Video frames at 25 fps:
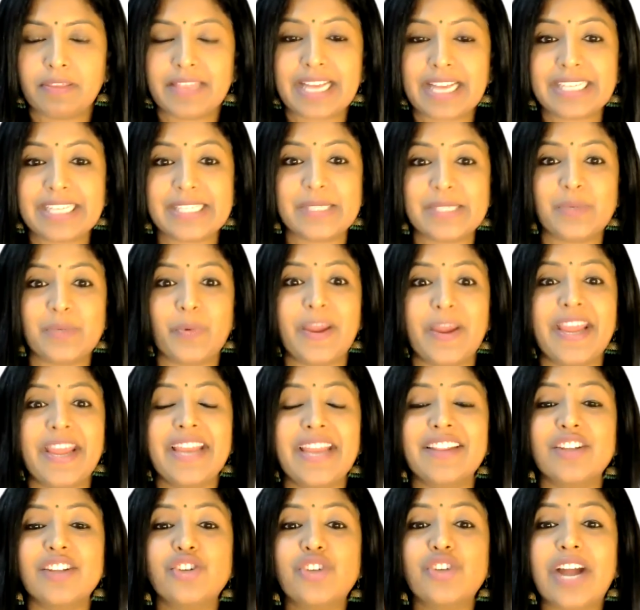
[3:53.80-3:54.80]
that is
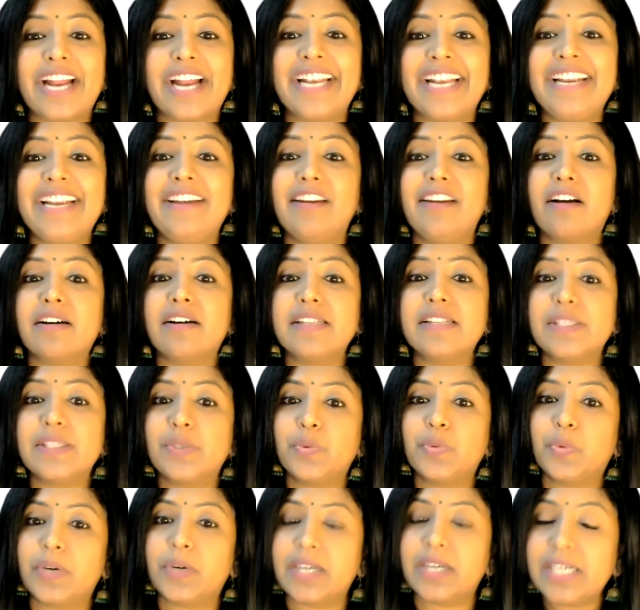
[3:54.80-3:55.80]
where the child
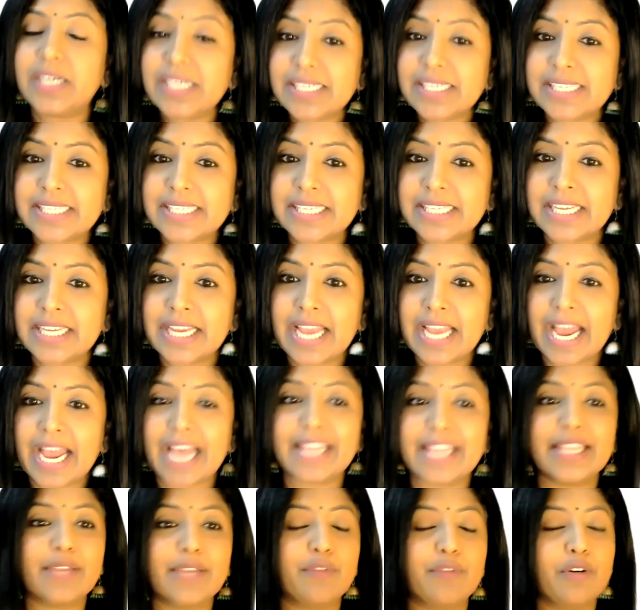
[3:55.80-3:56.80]
learns words
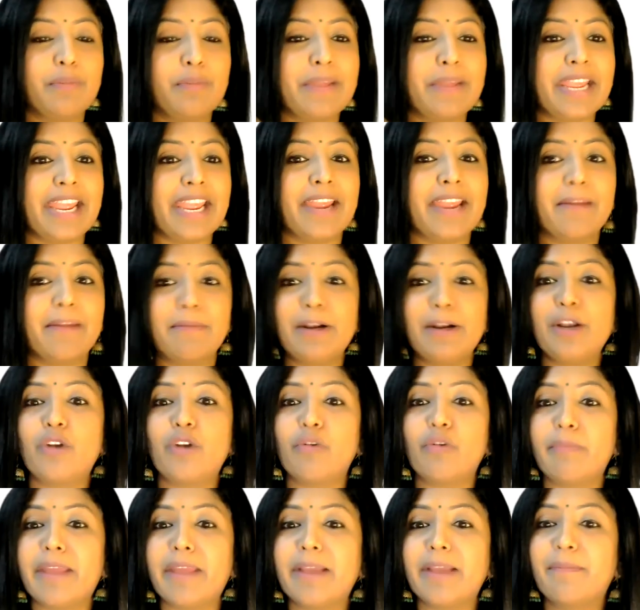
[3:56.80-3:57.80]
and they would be able
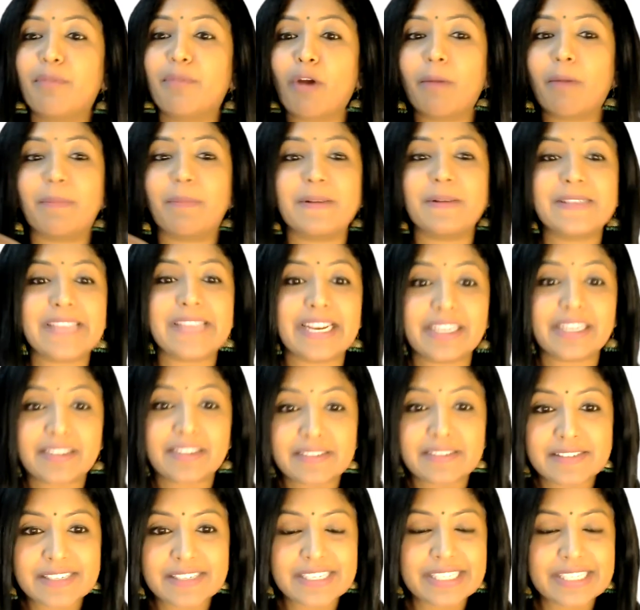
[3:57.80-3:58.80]
to make proper
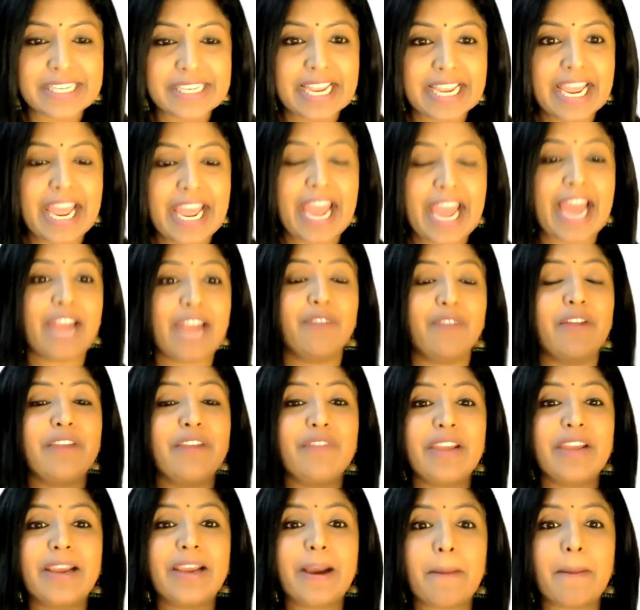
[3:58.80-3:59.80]
sentences. And
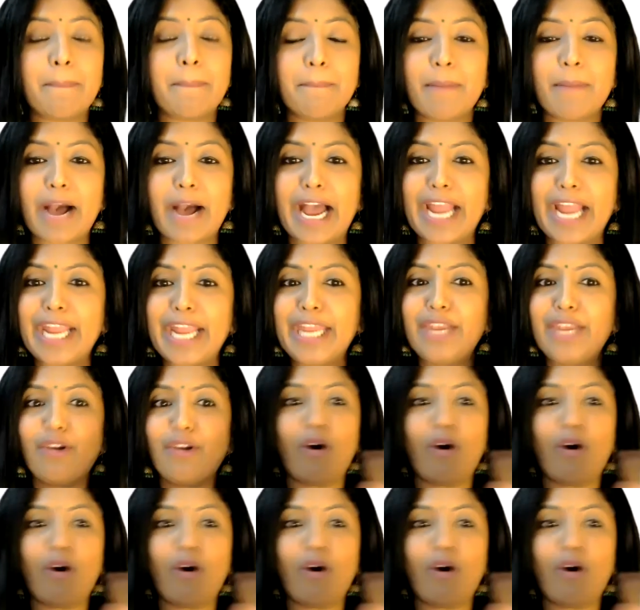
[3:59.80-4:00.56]
when we combine